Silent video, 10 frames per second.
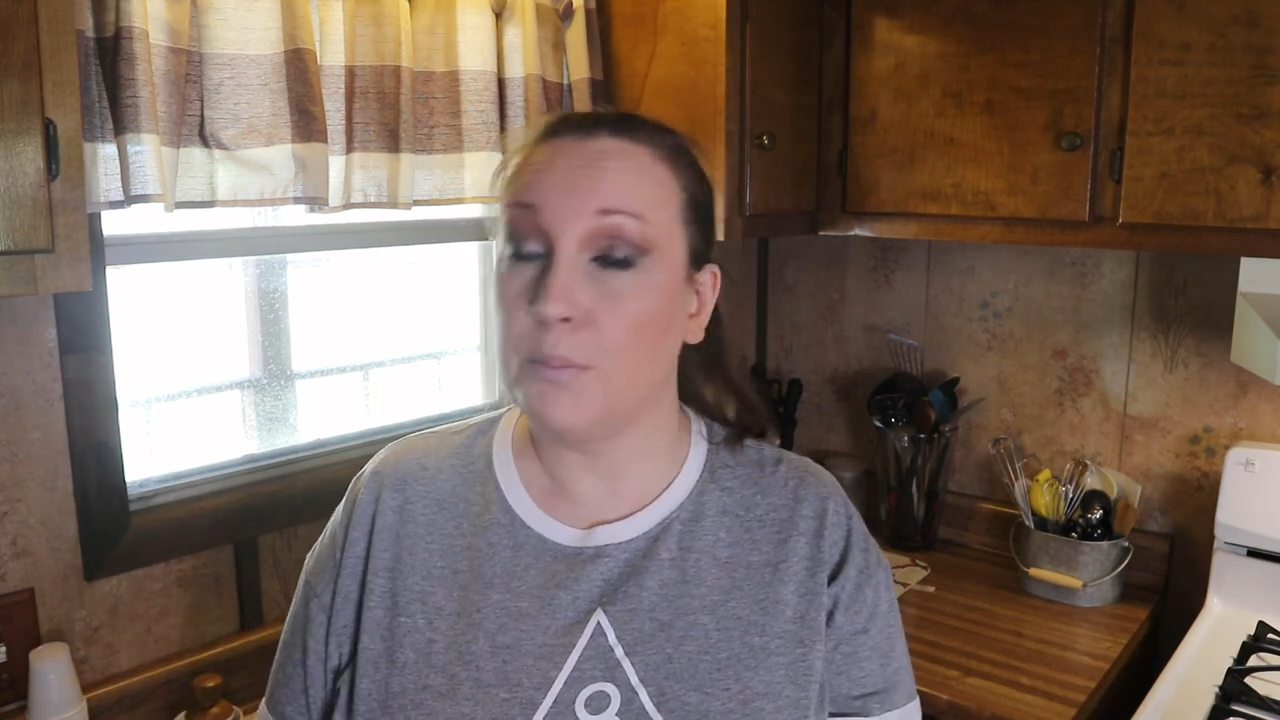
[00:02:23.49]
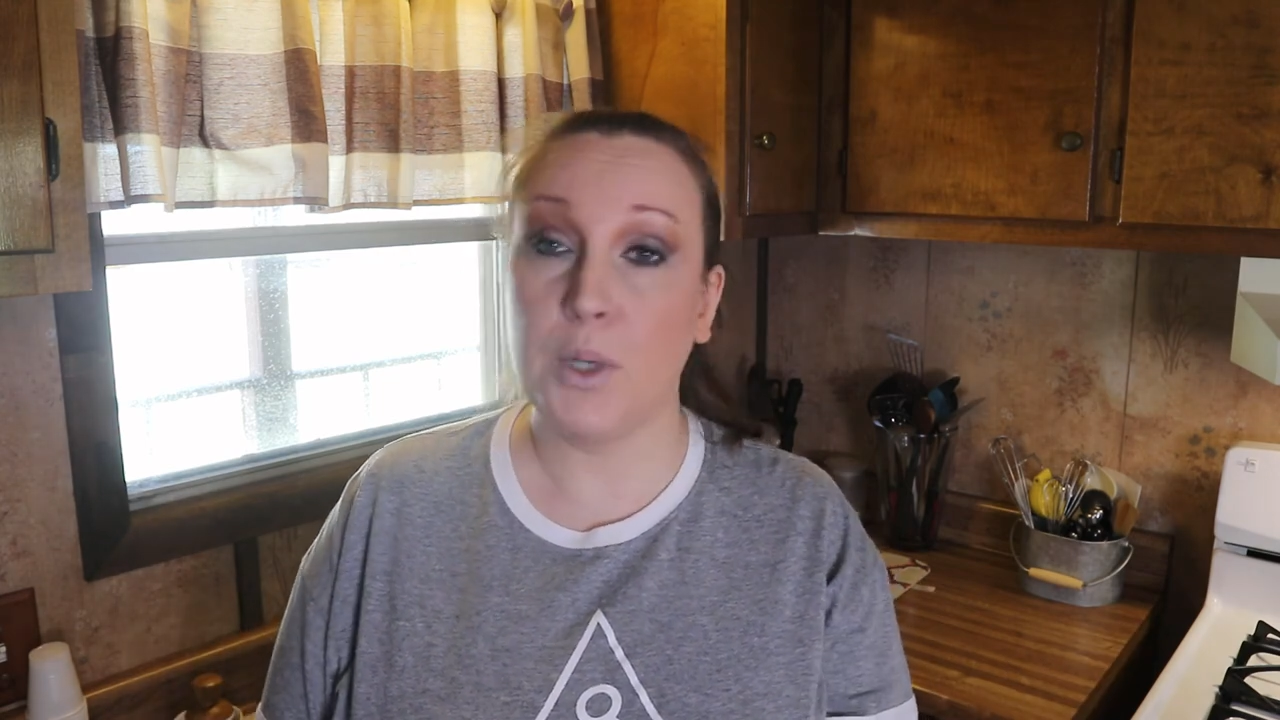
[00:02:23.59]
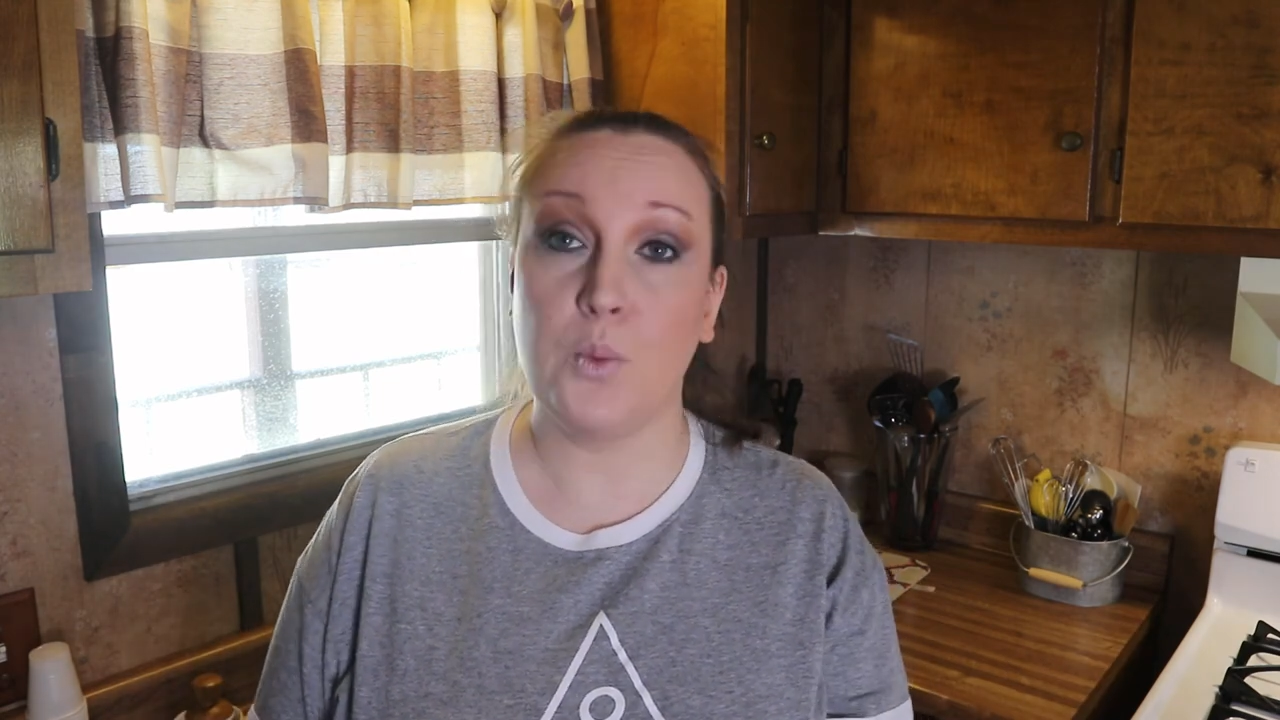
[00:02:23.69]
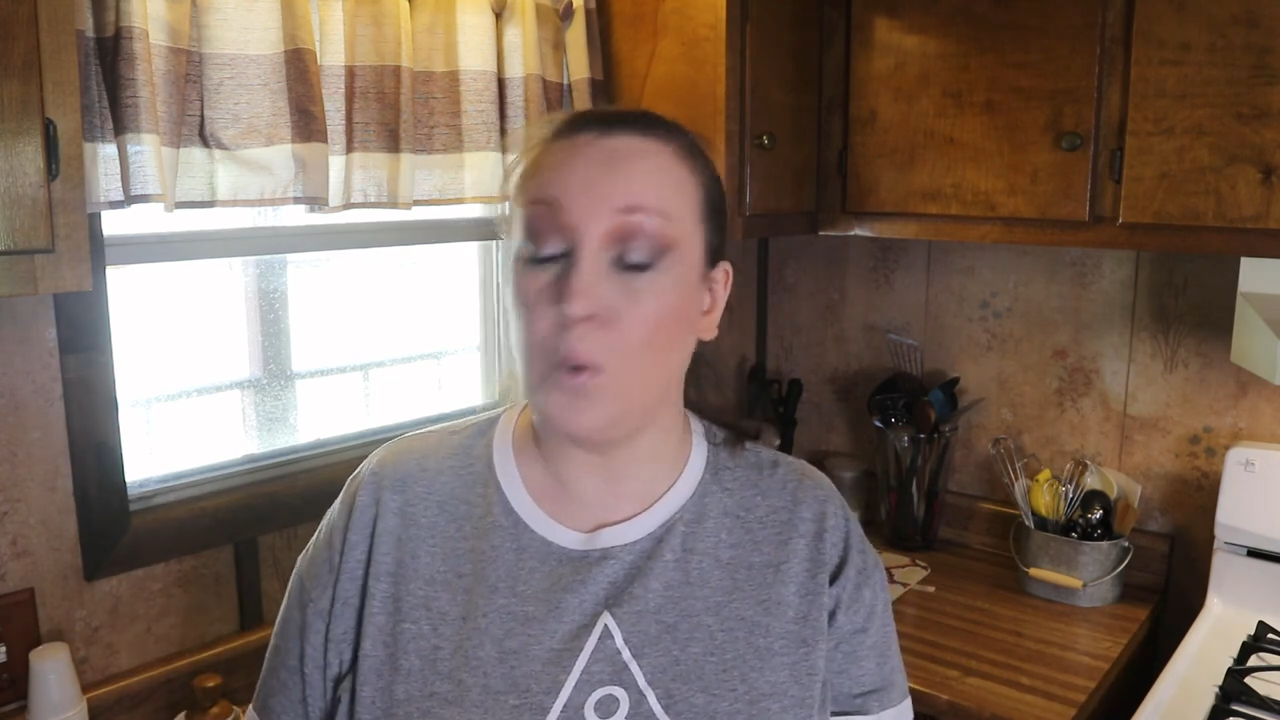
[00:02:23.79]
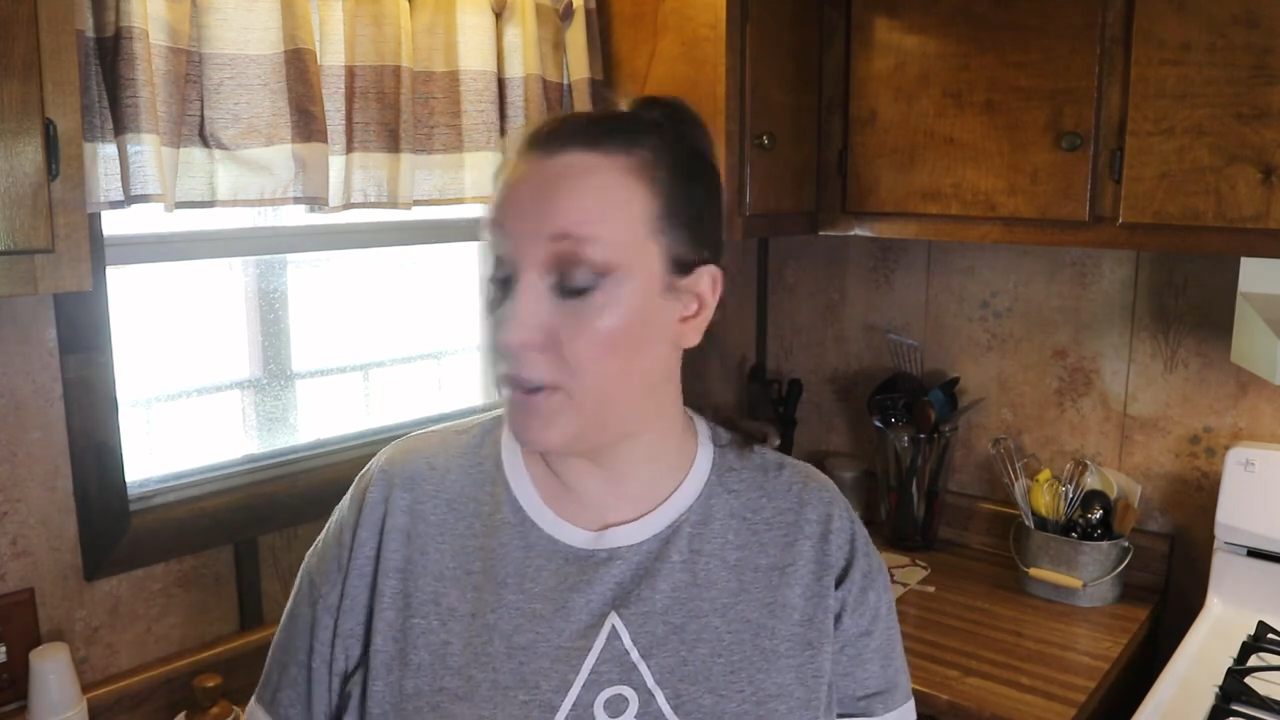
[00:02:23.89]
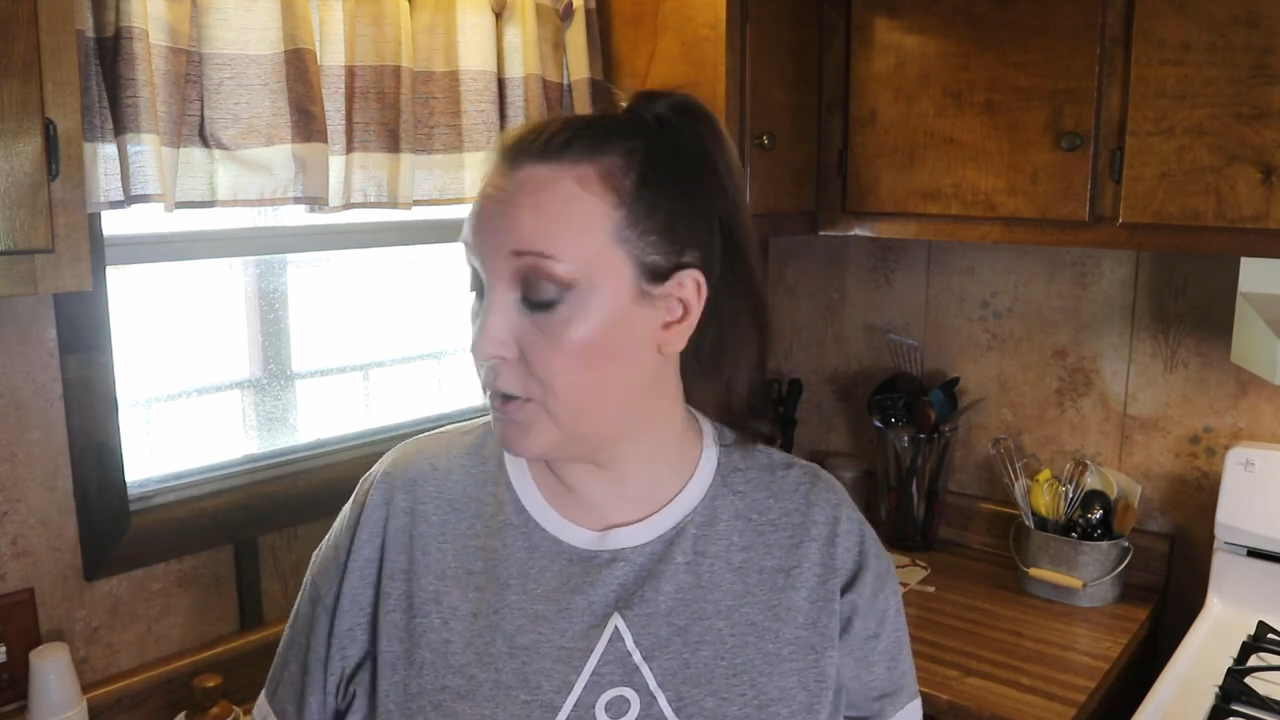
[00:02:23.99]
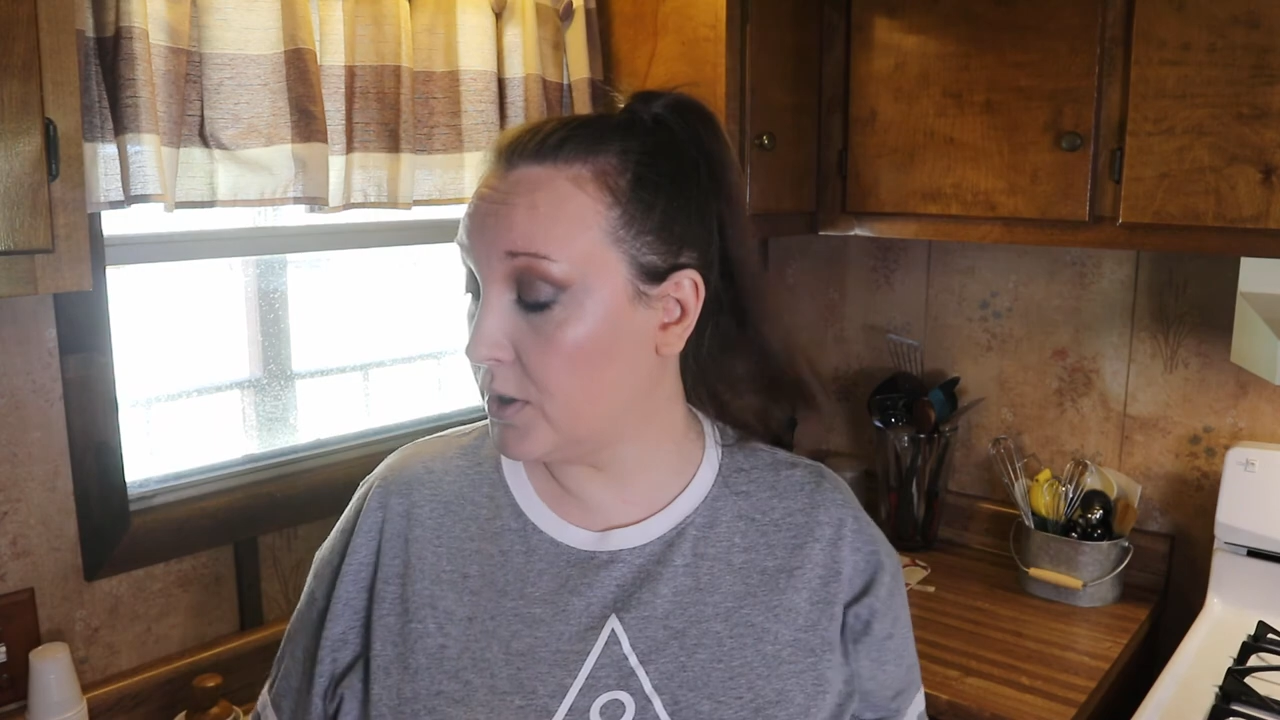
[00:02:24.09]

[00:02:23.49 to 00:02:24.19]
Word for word: But what you're